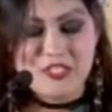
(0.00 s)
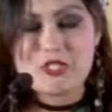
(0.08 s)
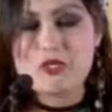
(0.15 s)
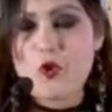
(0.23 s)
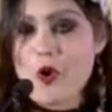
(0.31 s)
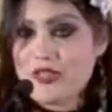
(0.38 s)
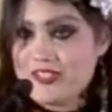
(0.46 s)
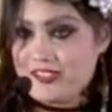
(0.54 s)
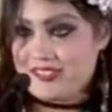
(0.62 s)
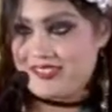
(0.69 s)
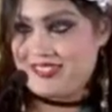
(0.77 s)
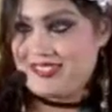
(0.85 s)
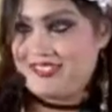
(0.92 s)
To
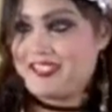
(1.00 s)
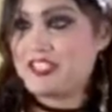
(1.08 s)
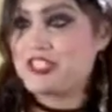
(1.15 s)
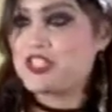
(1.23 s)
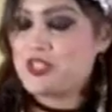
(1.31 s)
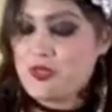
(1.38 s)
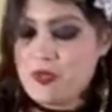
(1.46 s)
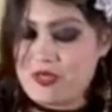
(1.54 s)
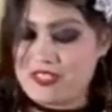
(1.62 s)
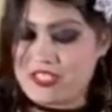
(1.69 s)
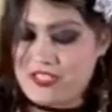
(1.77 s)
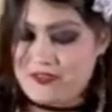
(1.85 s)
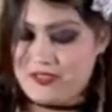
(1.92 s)
honor the true
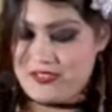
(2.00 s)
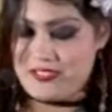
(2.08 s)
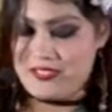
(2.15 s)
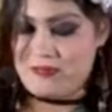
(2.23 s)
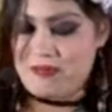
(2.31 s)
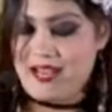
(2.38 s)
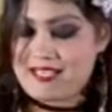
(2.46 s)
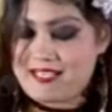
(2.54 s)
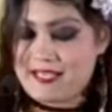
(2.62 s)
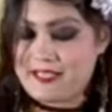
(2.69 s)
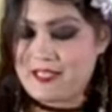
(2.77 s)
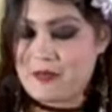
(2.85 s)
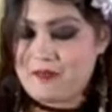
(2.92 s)
achievers, Brands
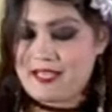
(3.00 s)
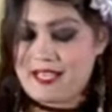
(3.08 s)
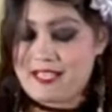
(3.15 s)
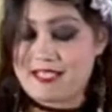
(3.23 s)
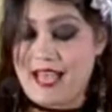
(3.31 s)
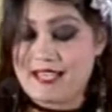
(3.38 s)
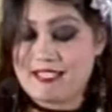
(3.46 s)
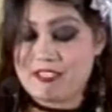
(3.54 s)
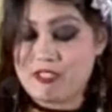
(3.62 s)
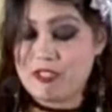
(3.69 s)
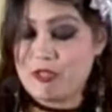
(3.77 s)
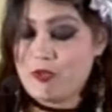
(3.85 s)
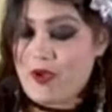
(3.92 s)
Academy has added
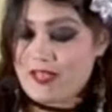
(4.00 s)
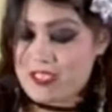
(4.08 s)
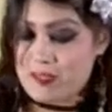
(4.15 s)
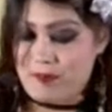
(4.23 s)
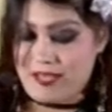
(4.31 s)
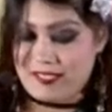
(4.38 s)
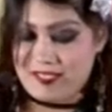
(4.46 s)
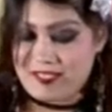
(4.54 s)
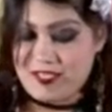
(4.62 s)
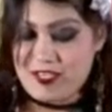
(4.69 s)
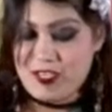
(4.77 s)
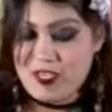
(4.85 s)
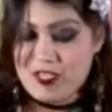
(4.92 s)
a new aspect
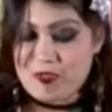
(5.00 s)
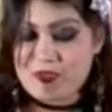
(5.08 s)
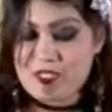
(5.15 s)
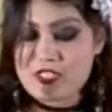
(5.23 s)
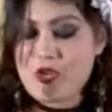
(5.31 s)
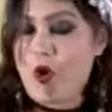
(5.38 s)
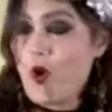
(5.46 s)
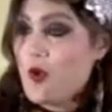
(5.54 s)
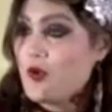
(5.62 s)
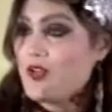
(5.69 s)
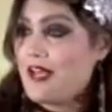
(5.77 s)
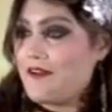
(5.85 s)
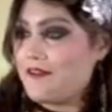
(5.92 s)
to this
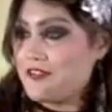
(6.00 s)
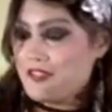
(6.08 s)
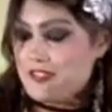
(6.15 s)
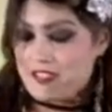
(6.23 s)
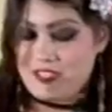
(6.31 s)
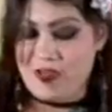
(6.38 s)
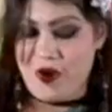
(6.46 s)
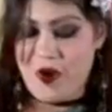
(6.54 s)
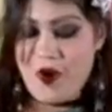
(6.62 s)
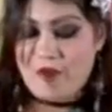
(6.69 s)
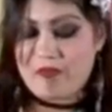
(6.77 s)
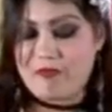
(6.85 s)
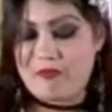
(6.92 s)
whole effort
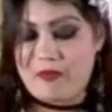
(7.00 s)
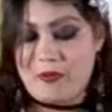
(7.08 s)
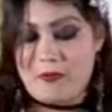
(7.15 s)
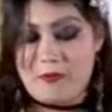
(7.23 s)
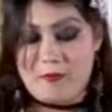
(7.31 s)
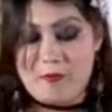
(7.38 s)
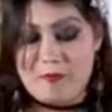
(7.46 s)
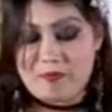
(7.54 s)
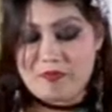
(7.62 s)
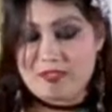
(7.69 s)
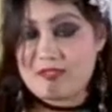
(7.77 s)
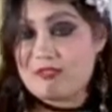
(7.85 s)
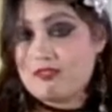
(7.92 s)
of
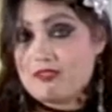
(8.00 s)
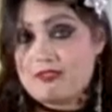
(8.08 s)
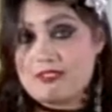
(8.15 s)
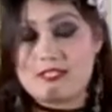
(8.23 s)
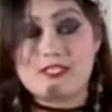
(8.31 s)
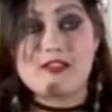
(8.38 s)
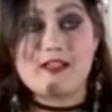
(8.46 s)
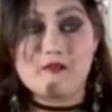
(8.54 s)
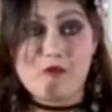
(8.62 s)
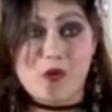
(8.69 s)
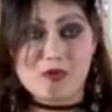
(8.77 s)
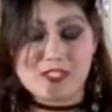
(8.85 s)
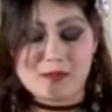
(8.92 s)
these
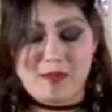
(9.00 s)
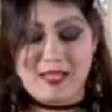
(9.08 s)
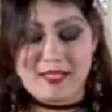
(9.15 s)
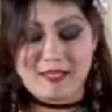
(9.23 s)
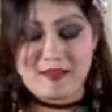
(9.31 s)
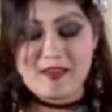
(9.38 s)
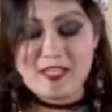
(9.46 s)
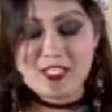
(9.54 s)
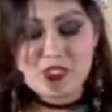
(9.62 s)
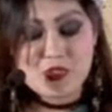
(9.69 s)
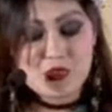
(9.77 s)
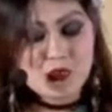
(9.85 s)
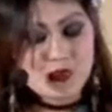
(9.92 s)
awards by
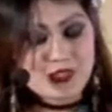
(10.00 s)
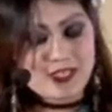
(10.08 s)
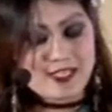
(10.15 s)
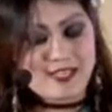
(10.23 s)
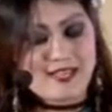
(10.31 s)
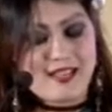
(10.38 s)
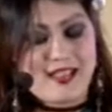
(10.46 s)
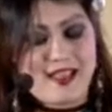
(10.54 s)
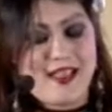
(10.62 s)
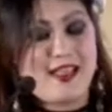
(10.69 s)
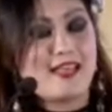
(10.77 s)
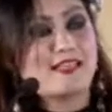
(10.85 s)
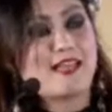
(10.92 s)
introducing an